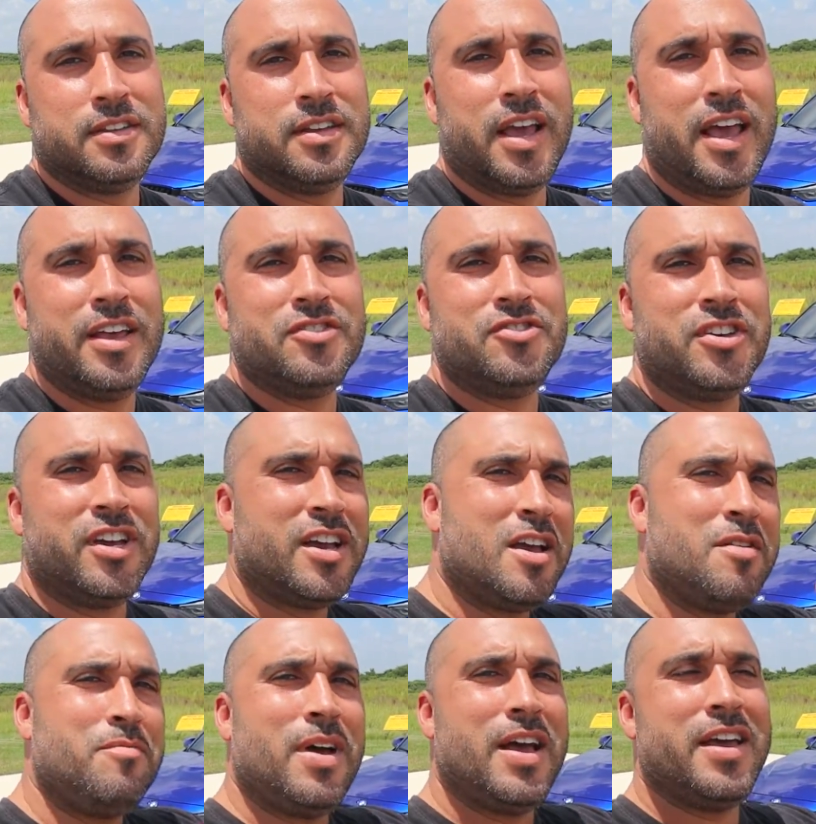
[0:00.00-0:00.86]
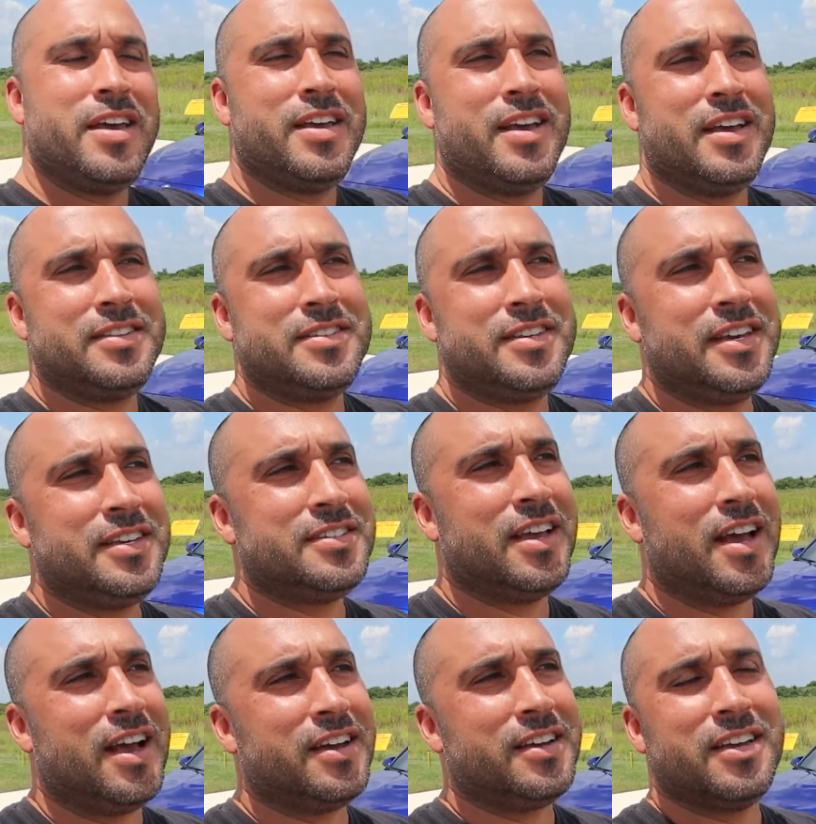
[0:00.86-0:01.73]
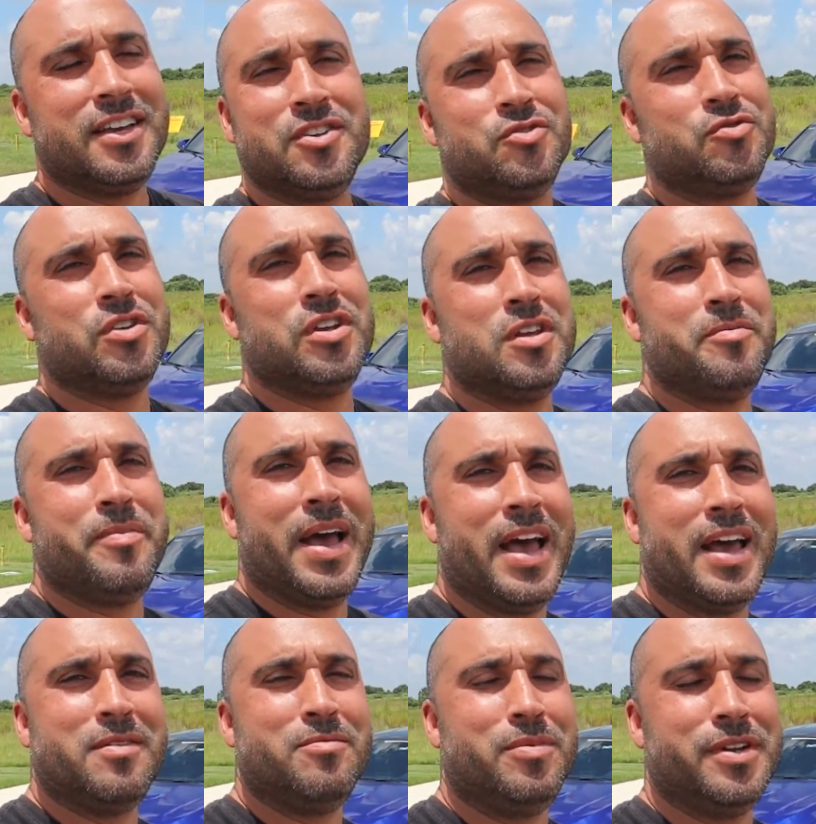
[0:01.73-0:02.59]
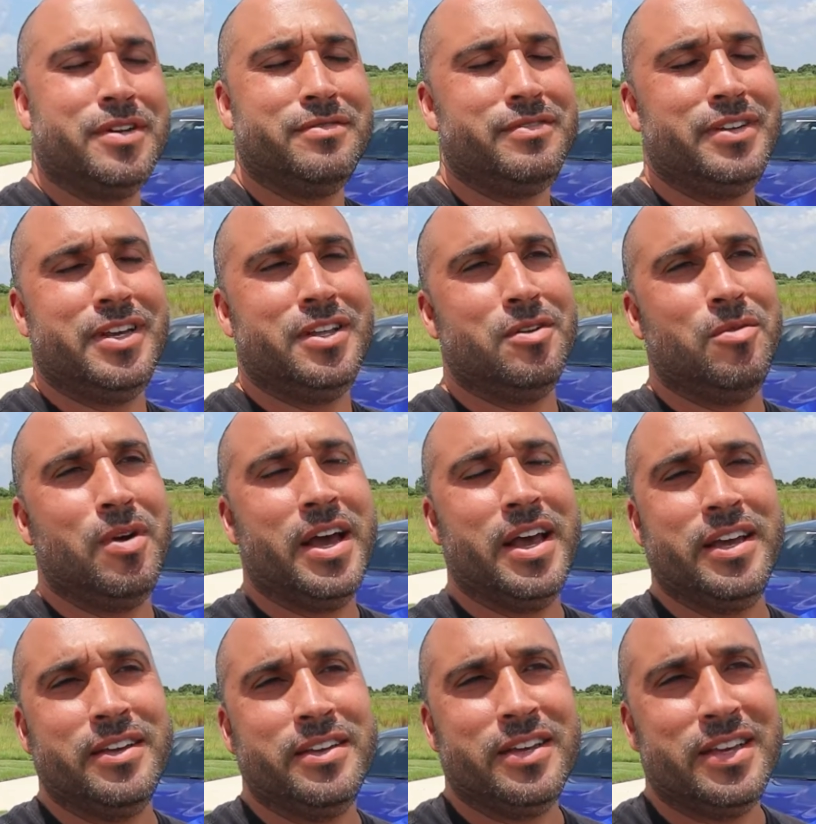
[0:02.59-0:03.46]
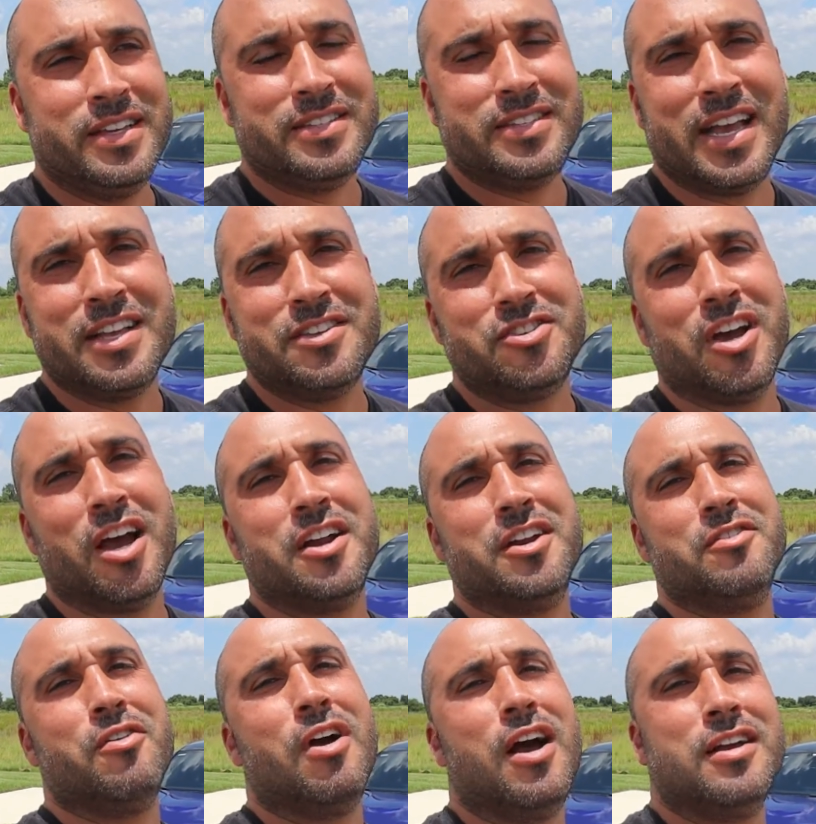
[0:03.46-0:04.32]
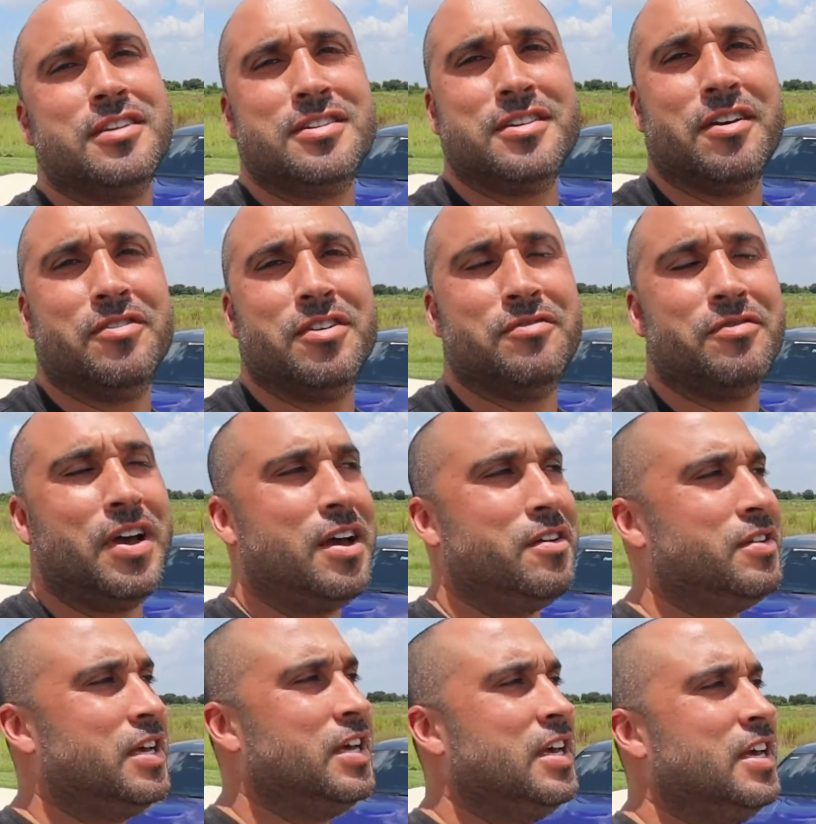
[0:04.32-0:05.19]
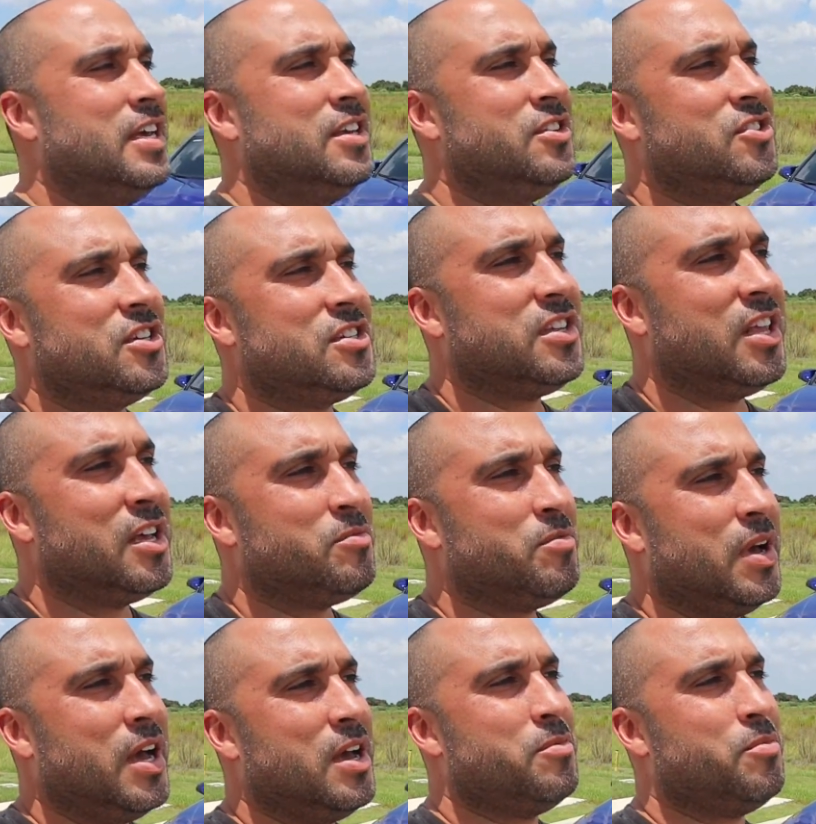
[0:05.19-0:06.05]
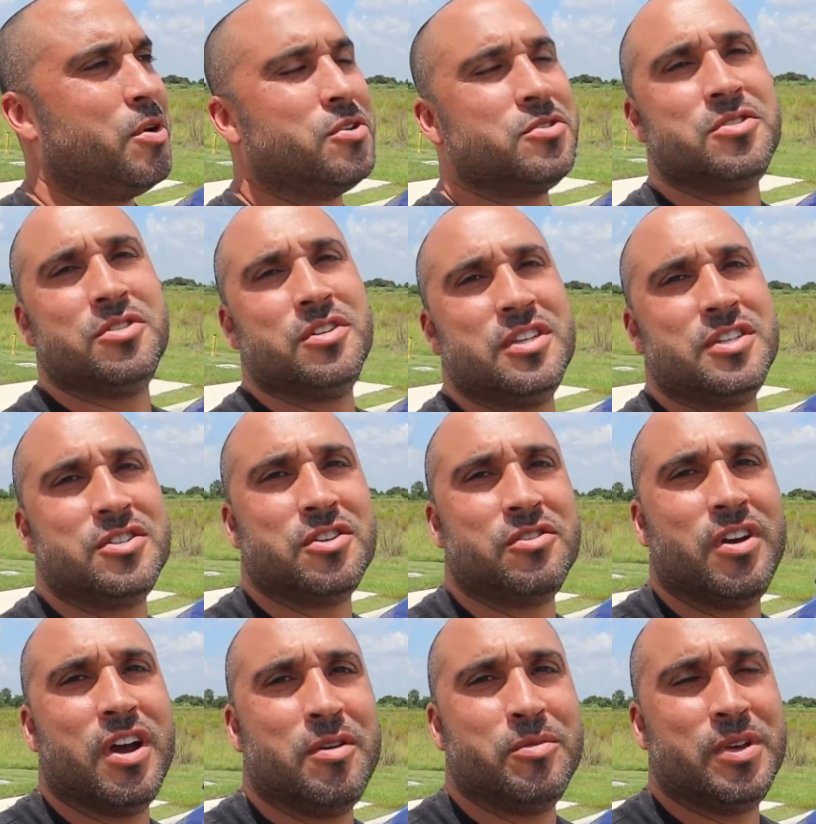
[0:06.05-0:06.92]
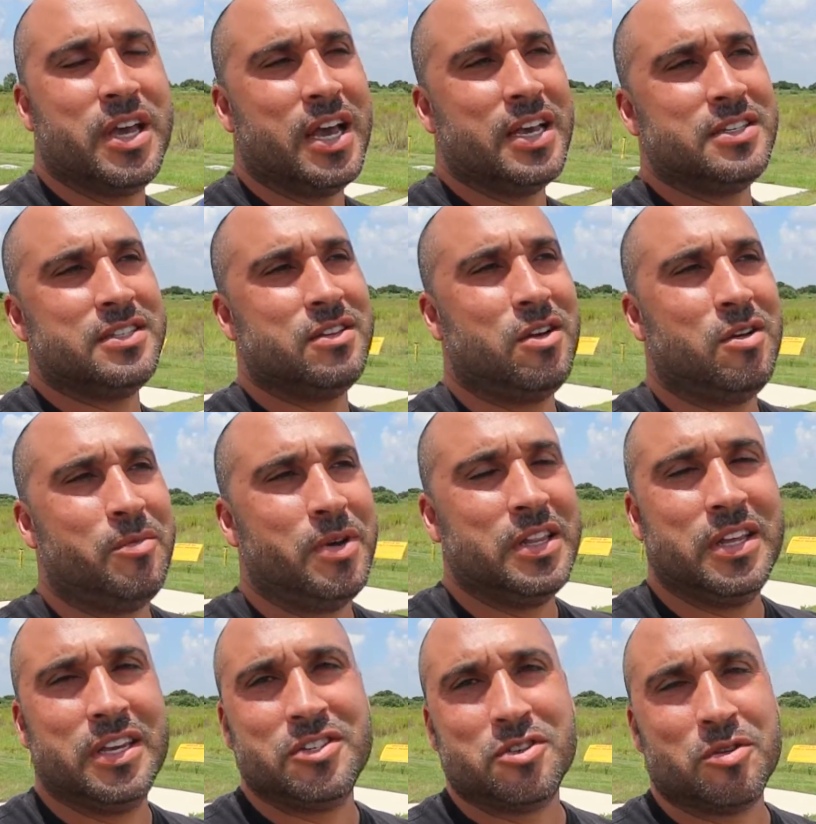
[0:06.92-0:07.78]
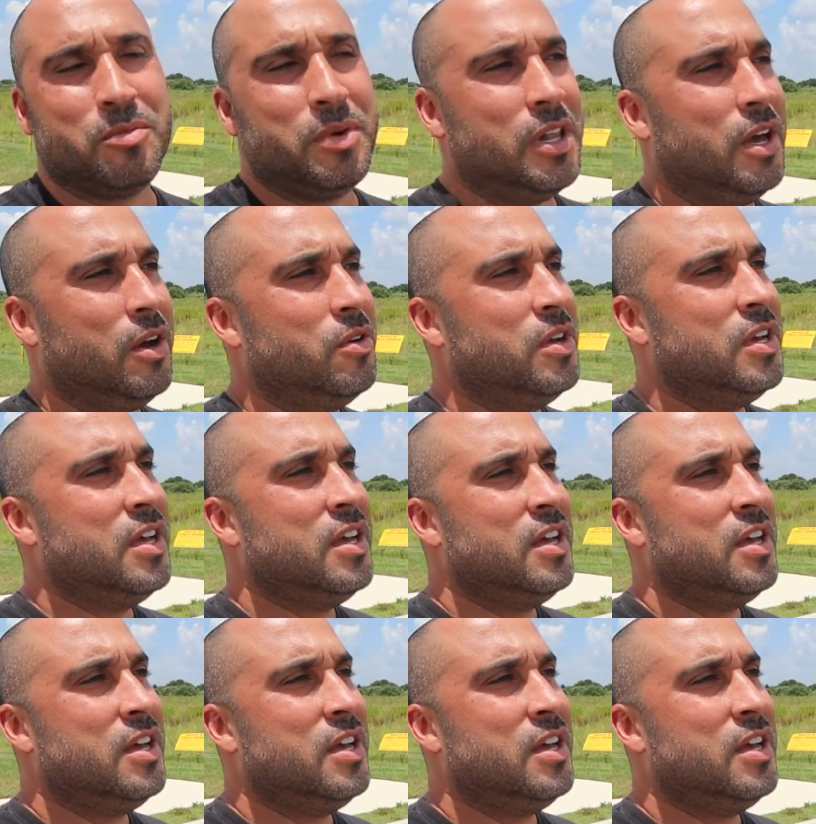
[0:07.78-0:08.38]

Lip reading: Hey, check out my TikTok. It's really bad, but either way, it's at JohnnyRod75. Just like my personal Instagram, you guys. All my links are below.